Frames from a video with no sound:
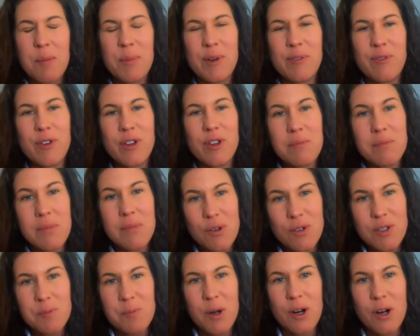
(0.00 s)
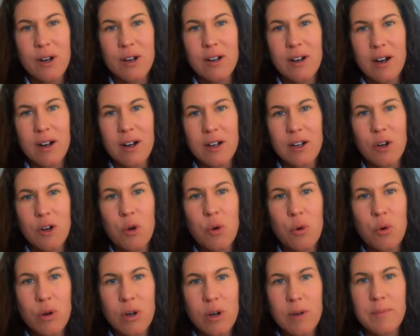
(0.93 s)
But for the most part, our
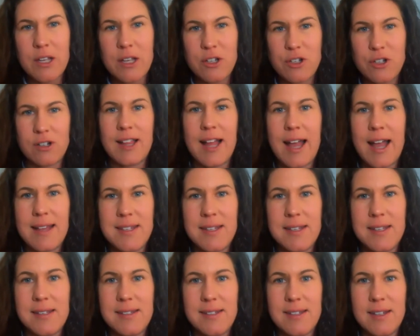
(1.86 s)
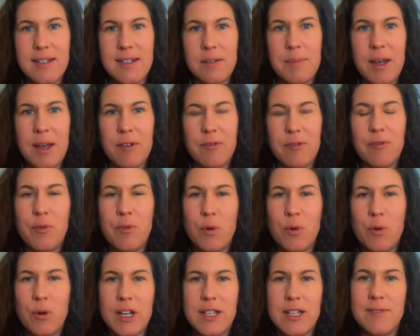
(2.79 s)
core major classes sit about
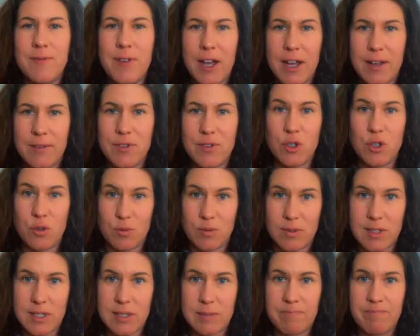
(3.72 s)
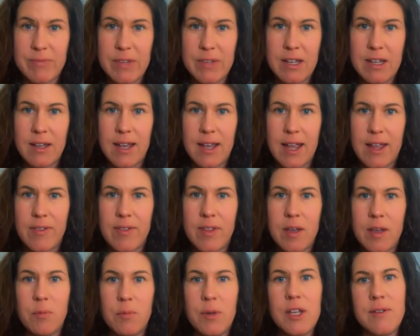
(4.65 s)
45 students. And
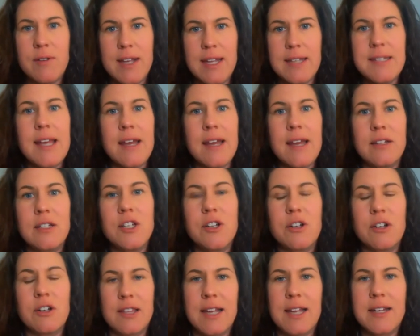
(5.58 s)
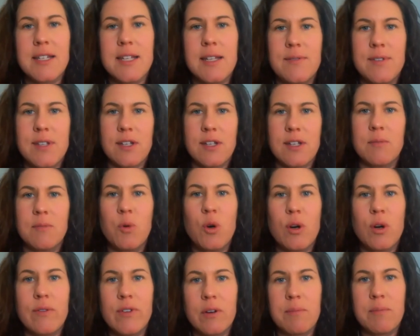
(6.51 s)
then when you get down into your electives and
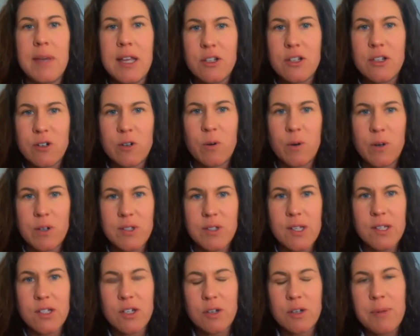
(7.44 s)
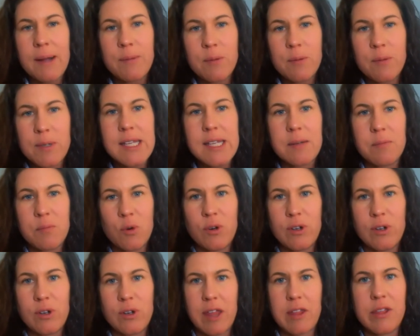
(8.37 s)
more of your major courses, you're probably sitting
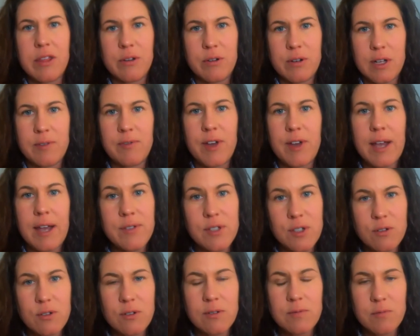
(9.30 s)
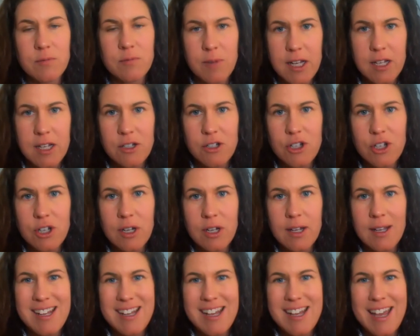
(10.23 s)
more in that 35 student range.
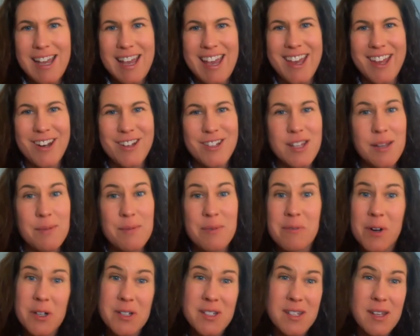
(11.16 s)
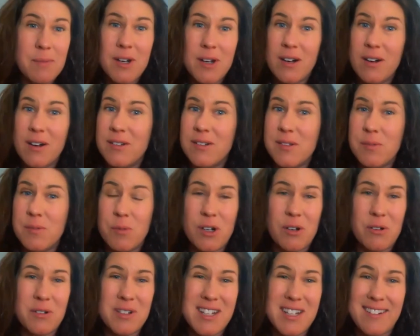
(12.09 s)
And some of our seminars, we're
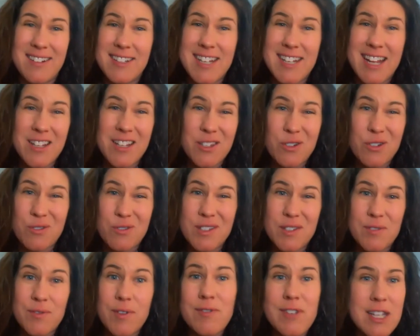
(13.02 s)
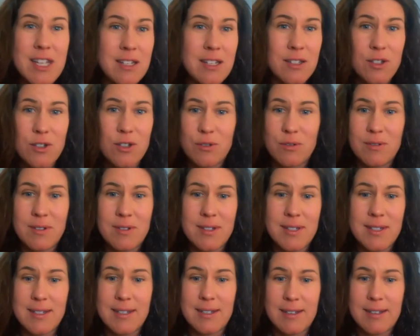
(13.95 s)
going down to 10 students, 15
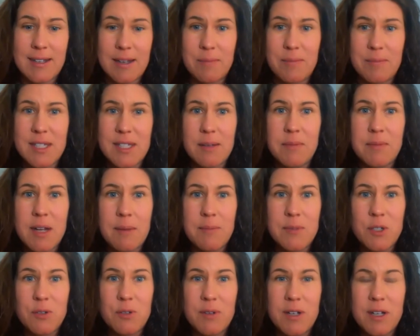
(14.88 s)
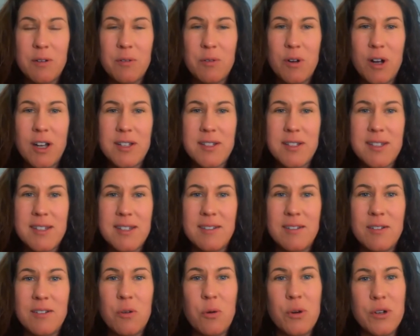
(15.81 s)
students, um, sometimes doing cross
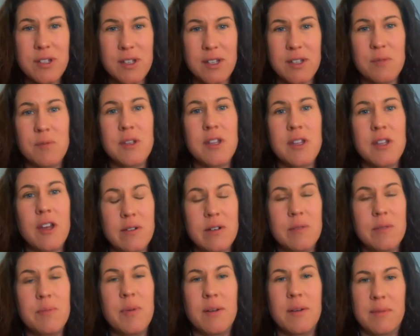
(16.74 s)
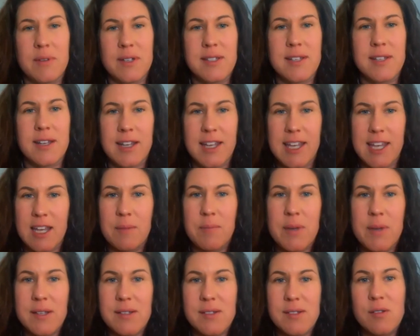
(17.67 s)
courses with other departments on
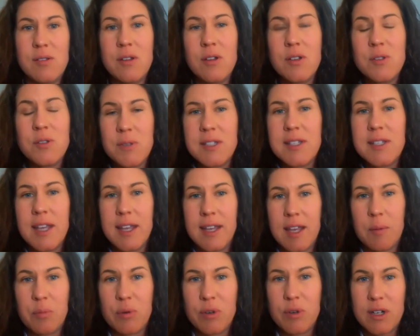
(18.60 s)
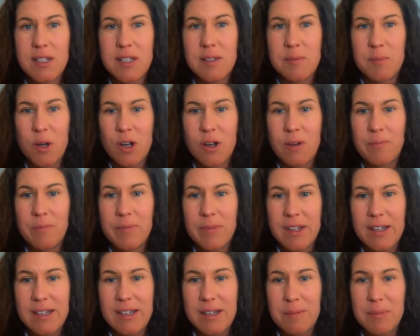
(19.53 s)
campus. So those ones can get pretty small.
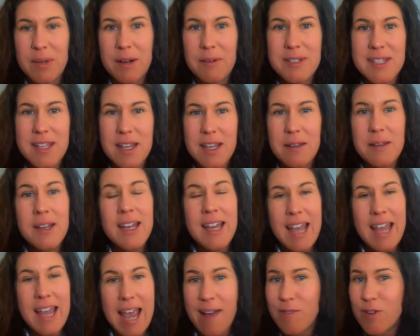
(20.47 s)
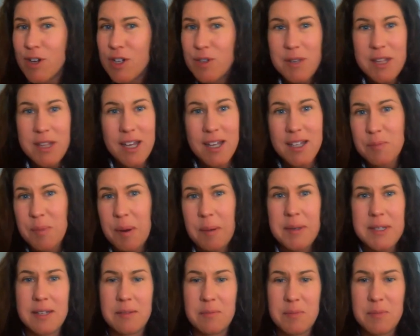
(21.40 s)
Um, but I would say average with us,
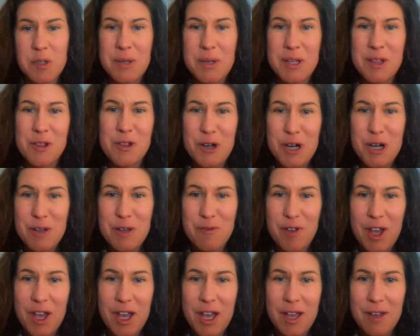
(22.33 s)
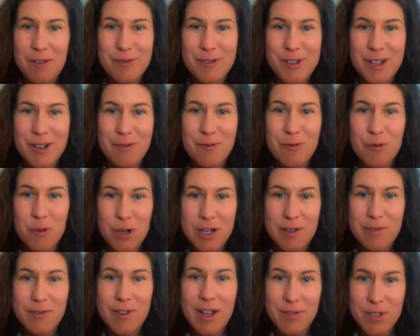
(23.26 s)
probably sitting between 35 and
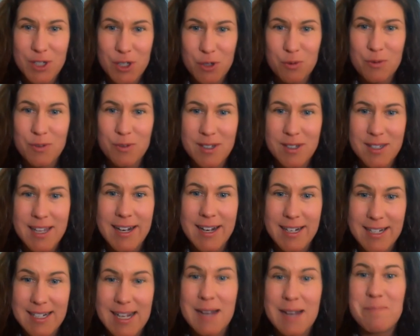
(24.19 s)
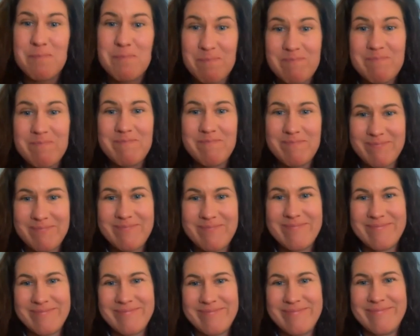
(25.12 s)
45 students at a time.
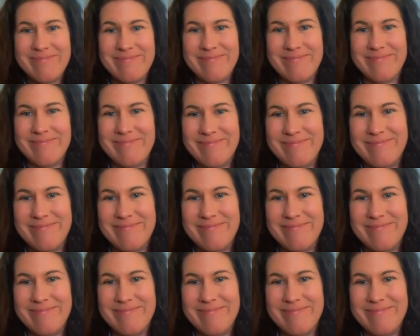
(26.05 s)
Awesome.